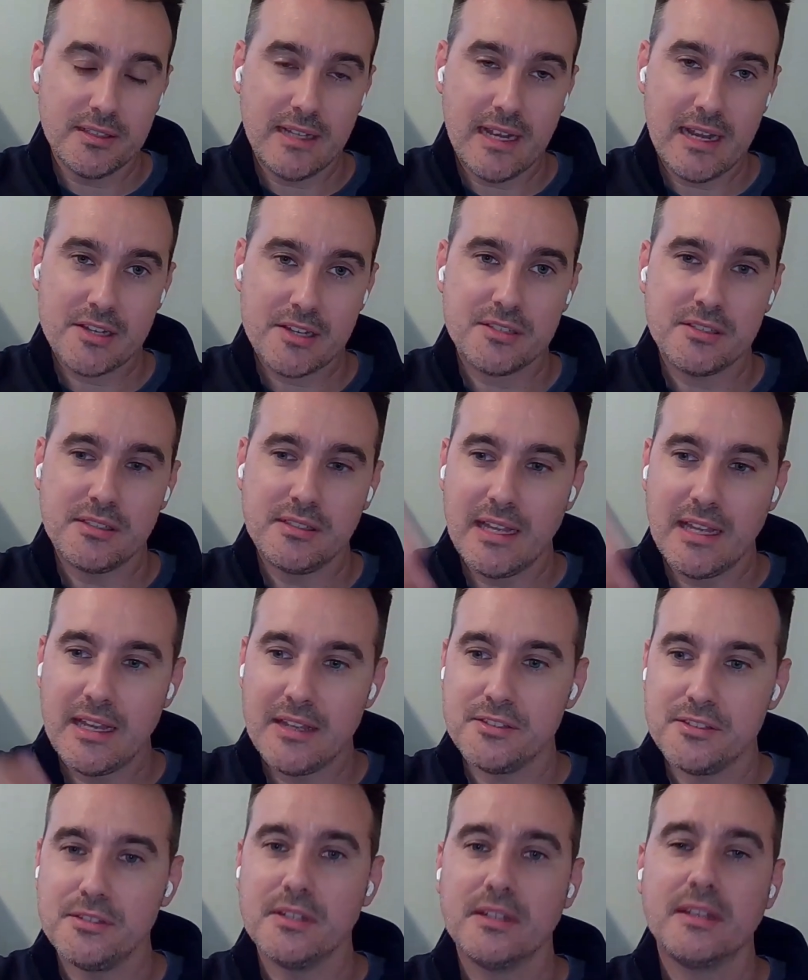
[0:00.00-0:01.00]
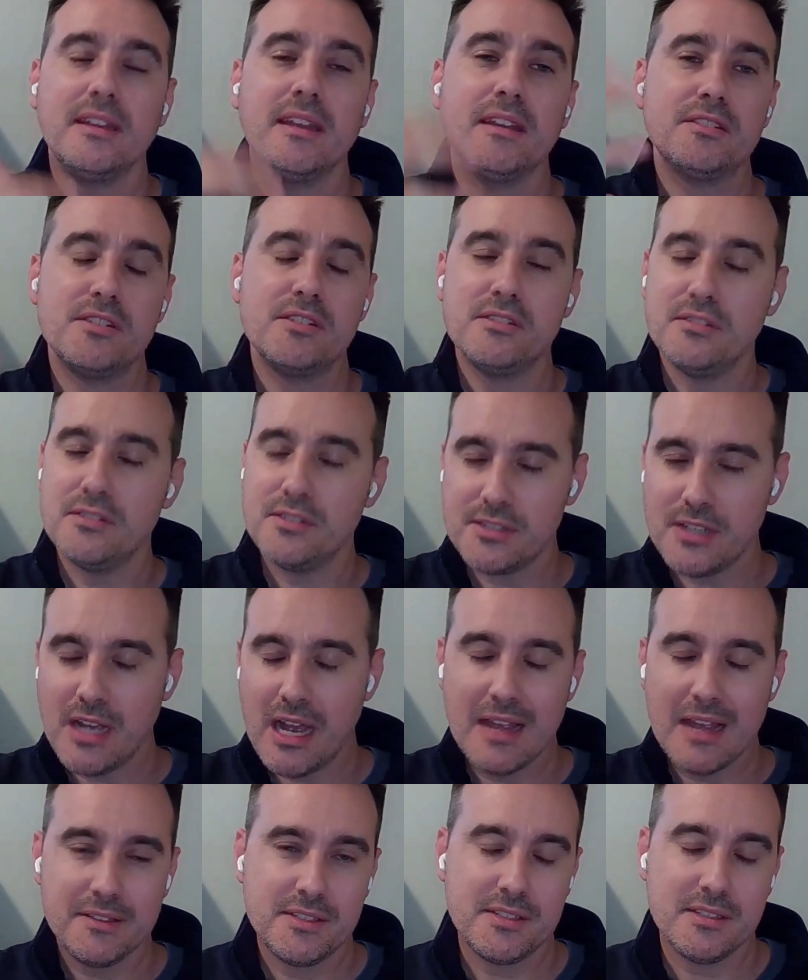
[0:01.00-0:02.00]
actually allows you to connect in your
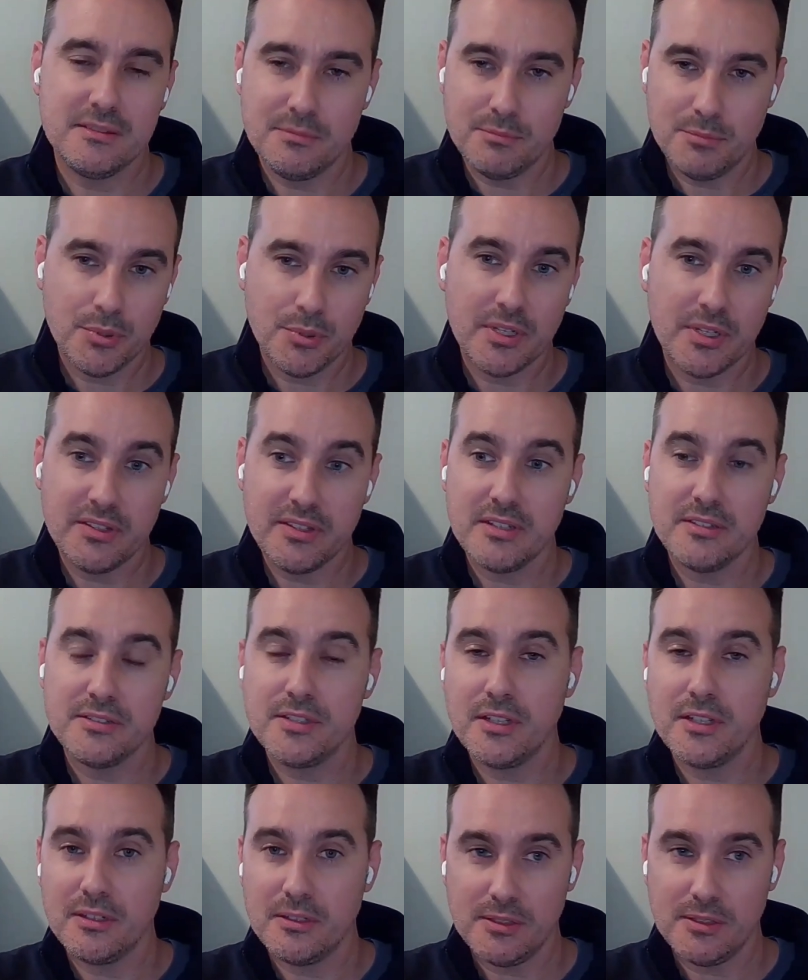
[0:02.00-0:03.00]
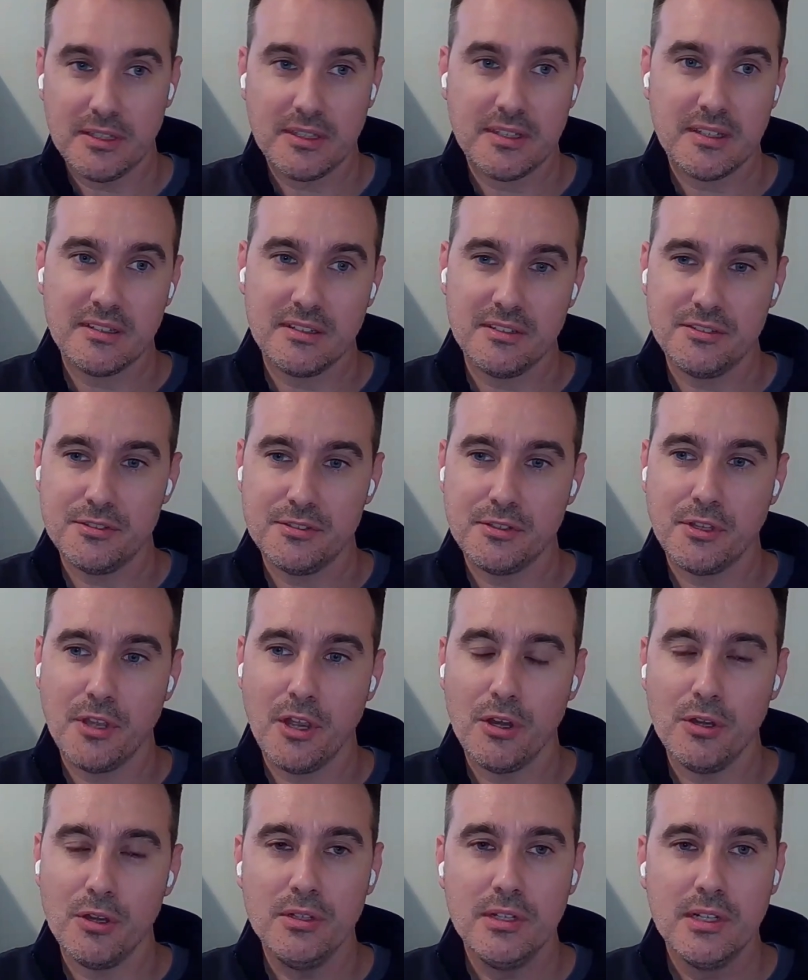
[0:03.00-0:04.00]
sites and put in the internal linking as you
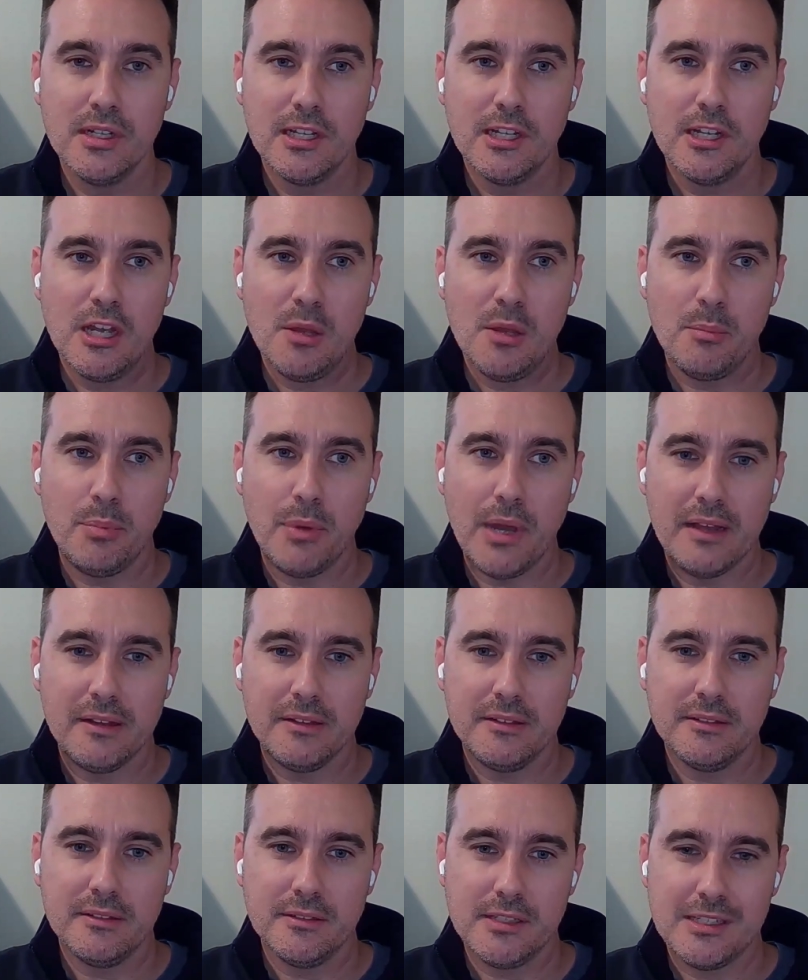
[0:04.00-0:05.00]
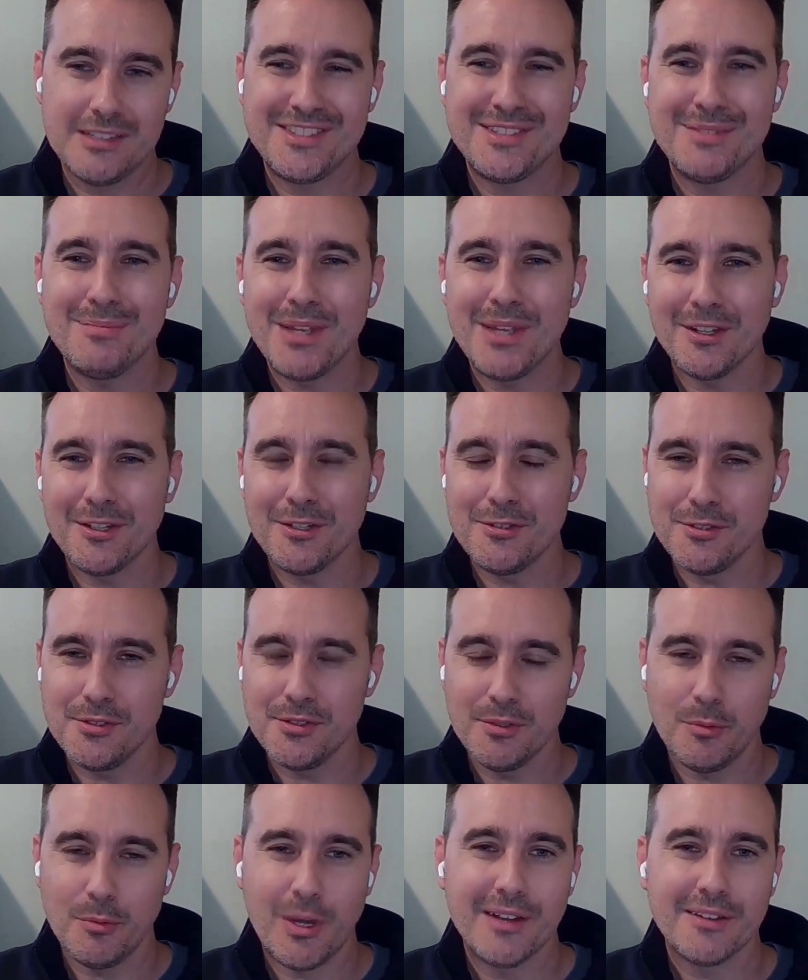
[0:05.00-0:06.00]
go. But to be able to do
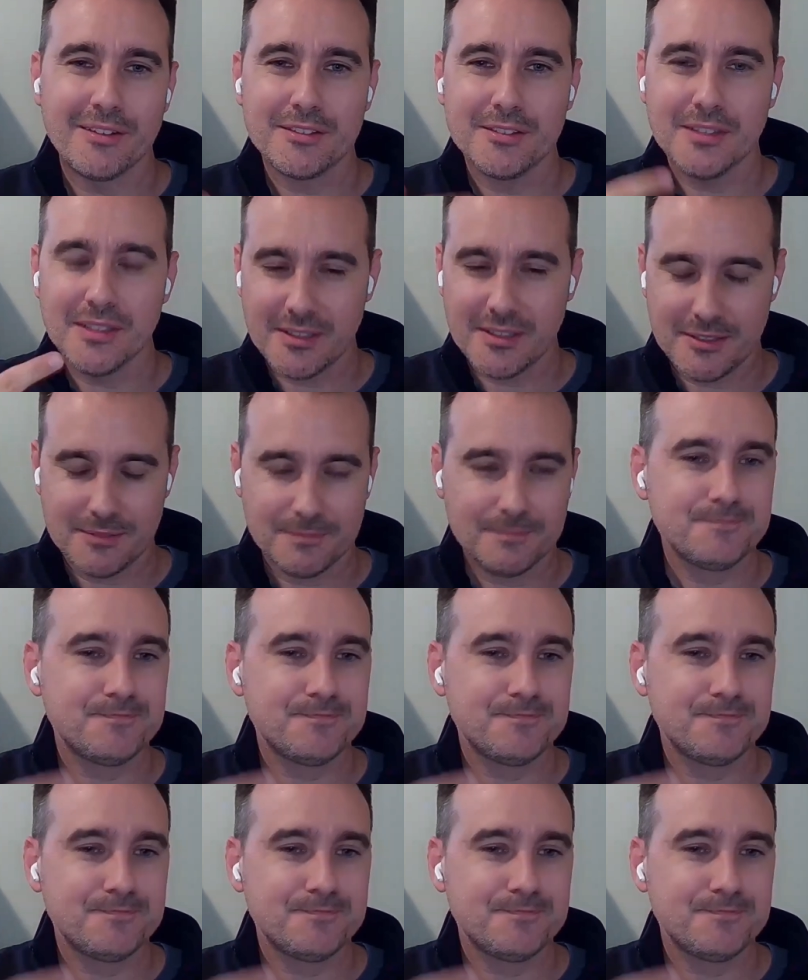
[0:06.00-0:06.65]
the one click